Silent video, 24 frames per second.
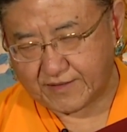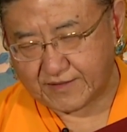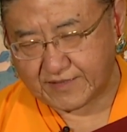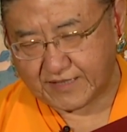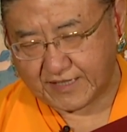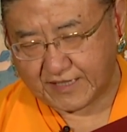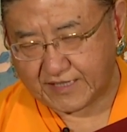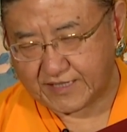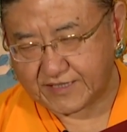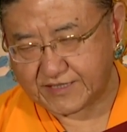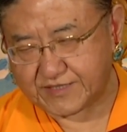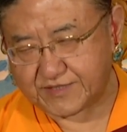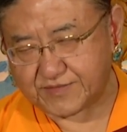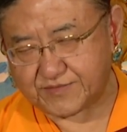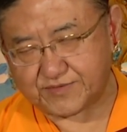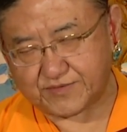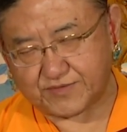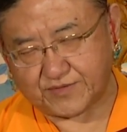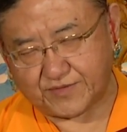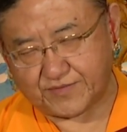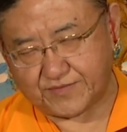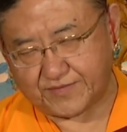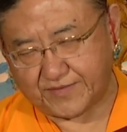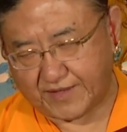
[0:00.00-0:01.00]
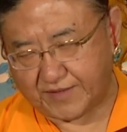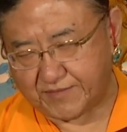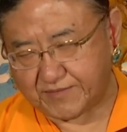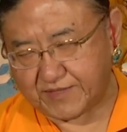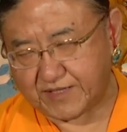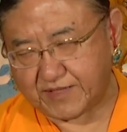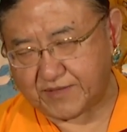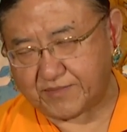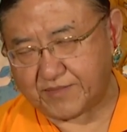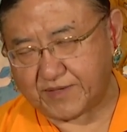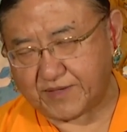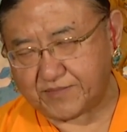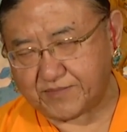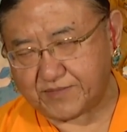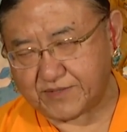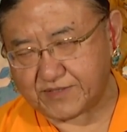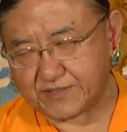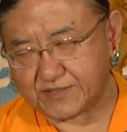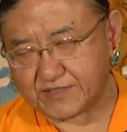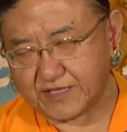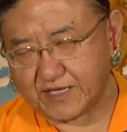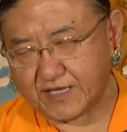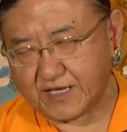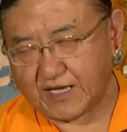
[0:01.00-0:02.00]
relatives or family
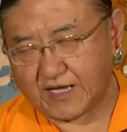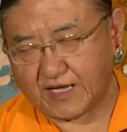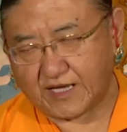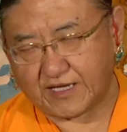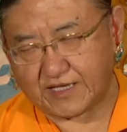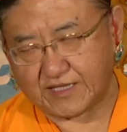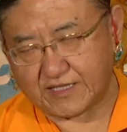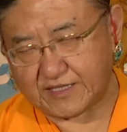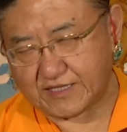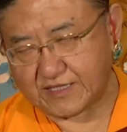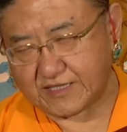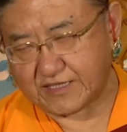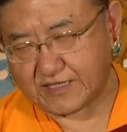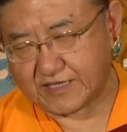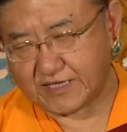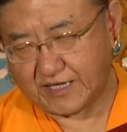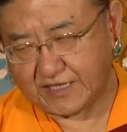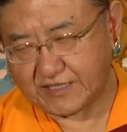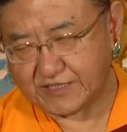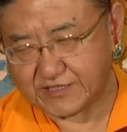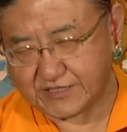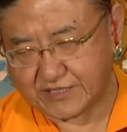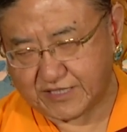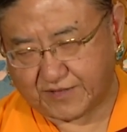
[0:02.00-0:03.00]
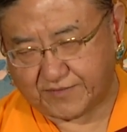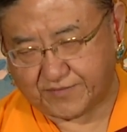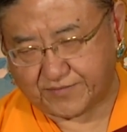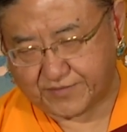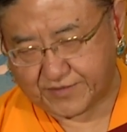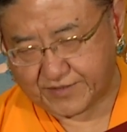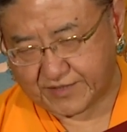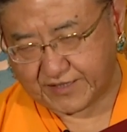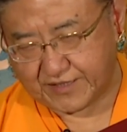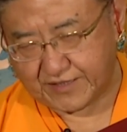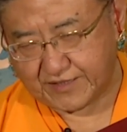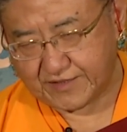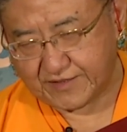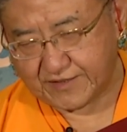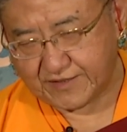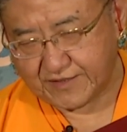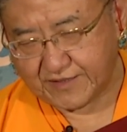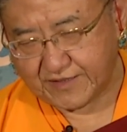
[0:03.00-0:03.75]
members, are in a great suffering,